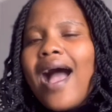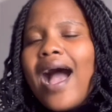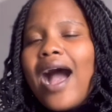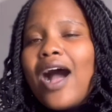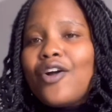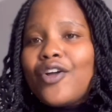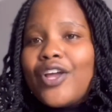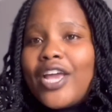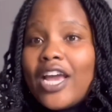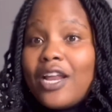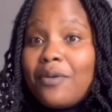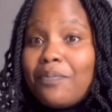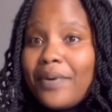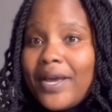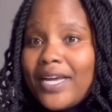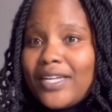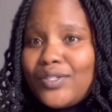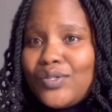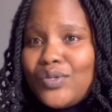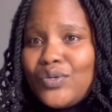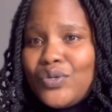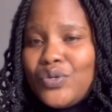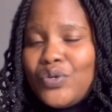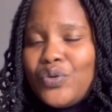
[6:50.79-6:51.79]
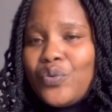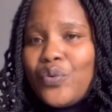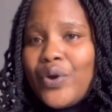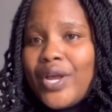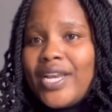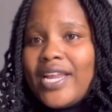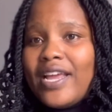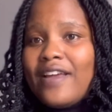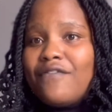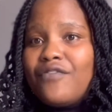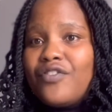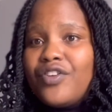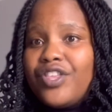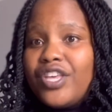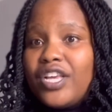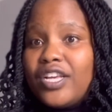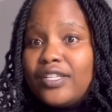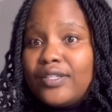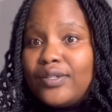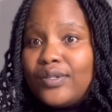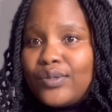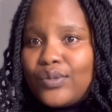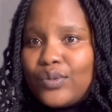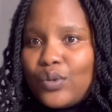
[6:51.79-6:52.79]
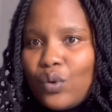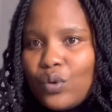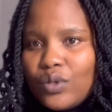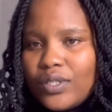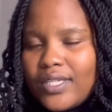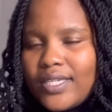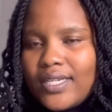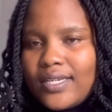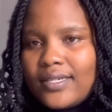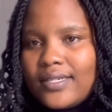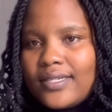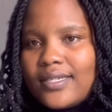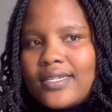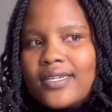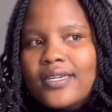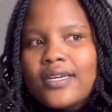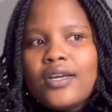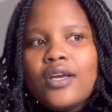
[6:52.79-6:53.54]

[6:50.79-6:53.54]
I'll get back to you when everything is sorted.